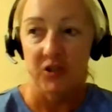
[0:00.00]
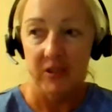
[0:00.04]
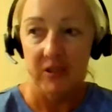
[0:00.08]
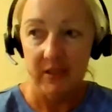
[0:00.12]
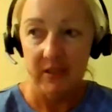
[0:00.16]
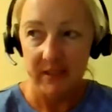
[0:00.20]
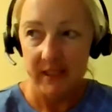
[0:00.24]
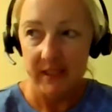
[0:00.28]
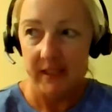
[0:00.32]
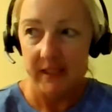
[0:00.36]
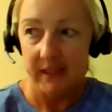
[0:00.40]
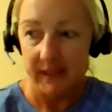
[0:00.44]
she
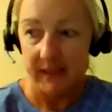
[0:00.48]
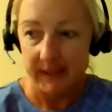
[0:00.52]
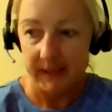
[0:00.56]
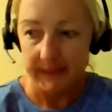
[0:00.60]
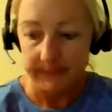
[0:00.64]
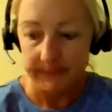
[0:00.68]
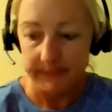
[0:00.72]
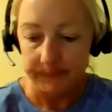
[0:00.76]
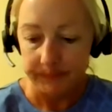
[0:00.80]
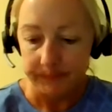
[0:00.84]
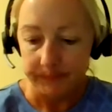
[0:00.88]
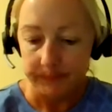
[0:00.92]
did
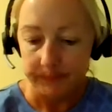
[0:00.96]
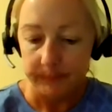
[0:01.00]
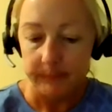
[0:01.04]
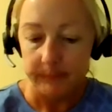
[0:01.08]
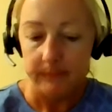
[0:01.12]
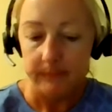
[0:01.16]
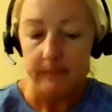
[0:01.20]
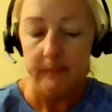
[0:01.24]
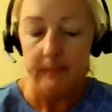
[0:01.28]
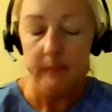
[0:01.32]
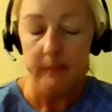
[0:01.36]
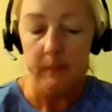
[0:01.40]
it.
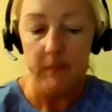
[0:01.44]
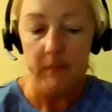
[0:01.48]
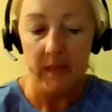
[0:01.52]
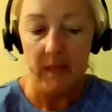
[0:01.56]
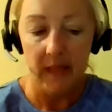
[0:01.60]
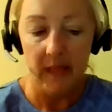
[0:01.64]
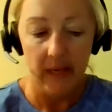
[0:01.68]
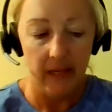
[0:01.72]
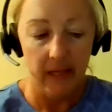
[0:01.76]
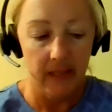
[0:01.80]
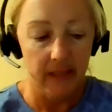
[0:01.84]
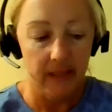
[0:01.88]

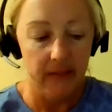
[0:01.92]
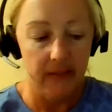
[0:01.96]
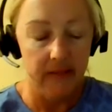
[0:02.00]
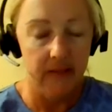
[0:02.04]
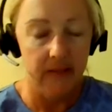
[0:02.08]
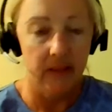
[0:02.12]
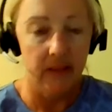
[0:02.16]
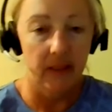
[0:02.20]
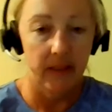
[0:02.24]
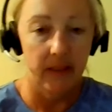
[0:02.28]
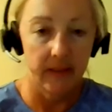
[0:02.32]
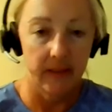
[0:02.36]

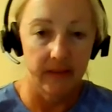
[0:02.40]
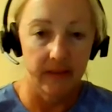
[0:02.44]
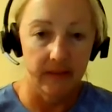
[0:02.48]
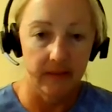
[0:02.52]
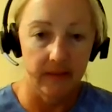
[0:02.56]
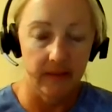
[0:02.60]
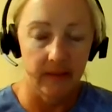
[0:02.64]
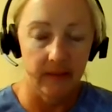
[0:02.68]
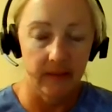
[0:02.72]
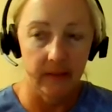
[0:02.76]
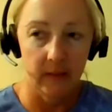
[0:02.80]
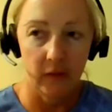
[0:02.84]
And
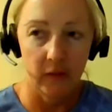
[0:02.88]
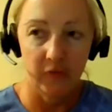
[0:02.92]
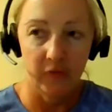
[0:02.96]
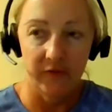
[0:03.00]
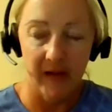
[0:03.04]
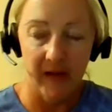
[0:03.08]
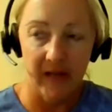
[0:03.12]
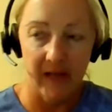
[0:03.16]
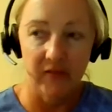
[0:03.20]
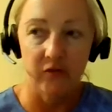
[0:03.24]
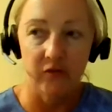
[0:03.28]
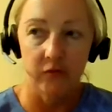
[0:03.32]

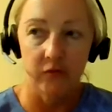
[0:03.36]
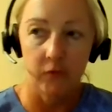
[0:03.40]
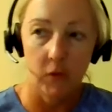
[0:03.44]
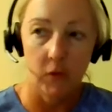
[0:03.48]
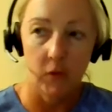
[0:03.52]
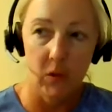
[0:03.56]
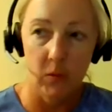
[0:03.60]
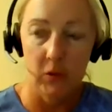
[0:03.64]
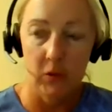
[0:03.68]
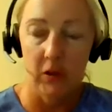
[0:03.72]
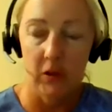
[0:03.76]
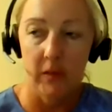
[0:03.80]
fast
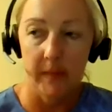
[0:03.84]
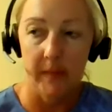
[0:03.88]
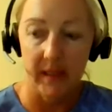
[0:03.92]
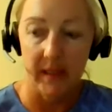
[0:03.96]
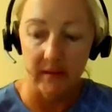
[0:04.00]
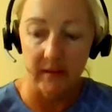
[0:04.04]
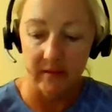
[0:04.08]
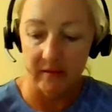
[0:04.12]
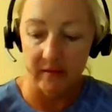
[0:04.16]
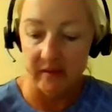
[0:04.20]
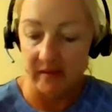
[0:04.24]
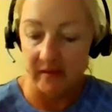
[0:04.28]
forward
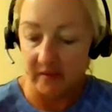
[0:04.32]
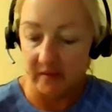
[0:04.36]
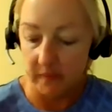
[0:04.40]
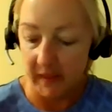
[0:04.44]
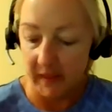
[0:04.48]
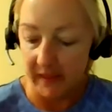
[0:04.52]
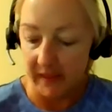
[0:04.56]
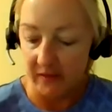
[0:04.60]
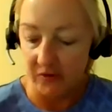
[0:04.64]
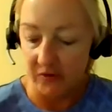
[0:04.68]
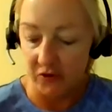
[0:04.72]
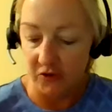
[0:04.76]
about 6
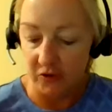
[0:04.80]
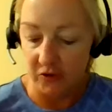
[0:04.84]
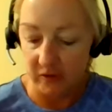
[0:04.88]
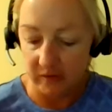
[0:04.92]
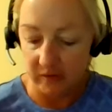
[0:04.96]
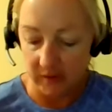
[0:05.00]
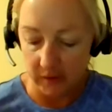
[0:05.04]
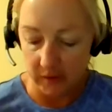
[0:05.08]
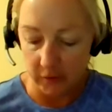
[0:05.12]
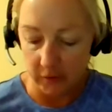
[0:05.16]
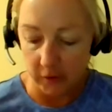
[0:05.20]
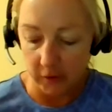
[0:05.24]
months,
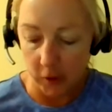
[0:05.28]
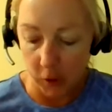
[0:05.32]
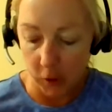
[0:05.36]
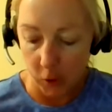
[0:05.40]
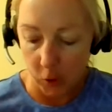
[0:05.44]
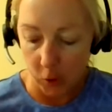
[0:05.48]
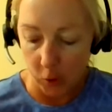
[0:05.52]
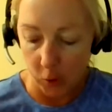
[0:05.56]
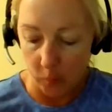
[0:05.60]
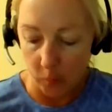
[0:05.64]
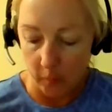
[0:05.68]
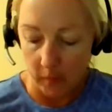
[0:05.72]
she's in her
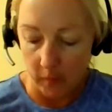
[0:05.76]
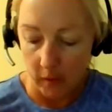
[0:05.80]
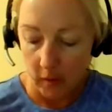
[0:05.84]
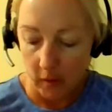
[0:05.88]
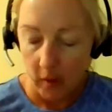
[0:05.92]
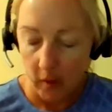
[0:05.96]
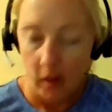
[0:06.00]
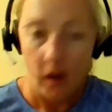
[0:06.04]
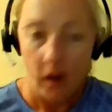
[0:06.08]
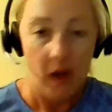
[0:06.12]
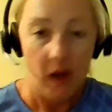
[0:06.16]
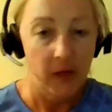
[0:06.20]
home
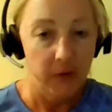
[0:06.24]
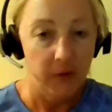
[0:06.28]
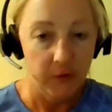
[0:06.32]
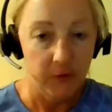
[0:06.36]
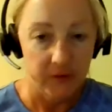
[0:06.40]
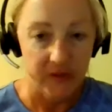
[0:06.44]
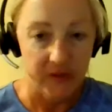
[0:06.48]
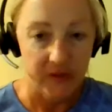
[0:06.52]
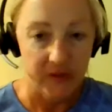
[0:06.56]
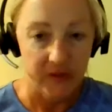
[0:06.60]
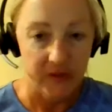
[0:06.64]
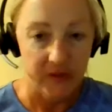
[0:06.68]
on
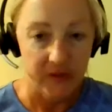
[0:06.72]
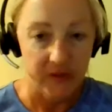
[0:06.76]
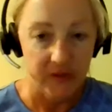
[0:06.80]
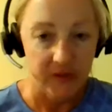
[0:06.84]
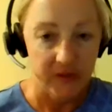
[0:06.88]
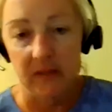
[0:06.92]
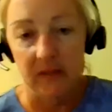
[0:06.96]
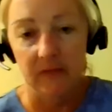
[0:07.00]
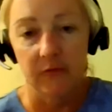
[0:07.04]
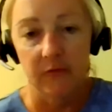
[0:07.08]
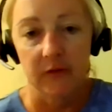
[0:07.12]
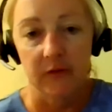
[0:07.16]
Christmas
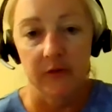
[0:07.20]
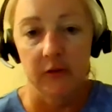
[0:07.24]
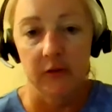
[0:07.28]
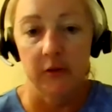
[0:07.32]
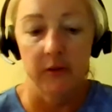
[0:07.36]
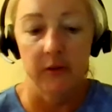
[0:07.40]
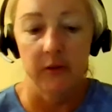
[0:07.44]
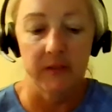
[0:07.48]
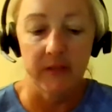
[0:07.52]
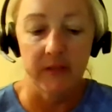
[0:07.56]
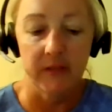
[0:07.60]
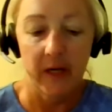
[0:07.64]
Eve with
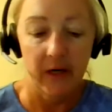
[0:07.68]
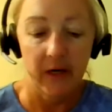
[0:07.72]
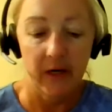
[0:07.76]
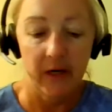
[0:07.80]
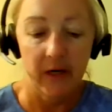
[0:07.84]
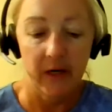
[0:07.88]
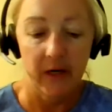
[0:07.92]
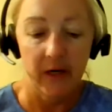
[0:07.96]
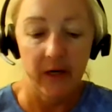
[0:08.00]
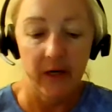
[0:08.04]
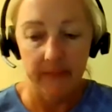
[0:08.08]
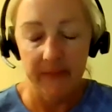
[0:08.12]
her entire
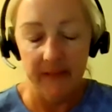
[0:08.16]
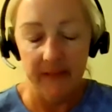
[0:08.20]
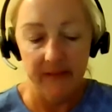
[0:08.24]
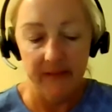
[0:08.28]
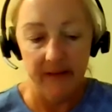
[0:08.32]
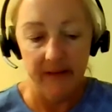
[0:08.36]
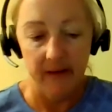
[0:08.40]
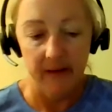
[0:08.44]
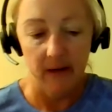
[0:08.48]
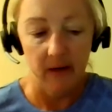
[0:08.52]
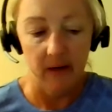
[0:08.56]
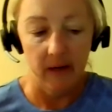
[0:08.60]
family
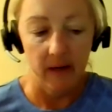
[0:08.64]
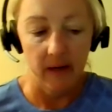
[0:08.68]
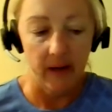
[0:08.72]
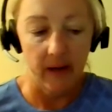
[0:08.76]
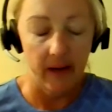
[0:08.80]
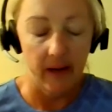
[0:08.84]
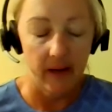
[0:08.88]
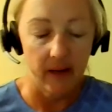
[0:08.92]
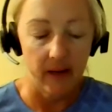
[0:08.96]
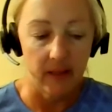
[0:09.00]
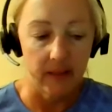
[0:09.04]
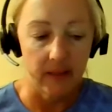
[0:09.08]
there,
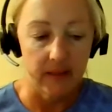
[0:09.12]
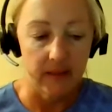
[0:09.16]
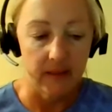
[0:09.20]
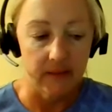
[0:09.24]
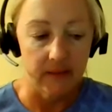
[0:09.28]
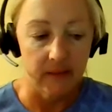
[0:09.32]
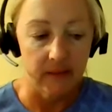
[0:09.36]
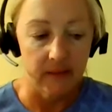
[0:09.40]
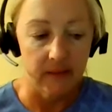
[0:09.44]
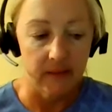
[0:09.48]
and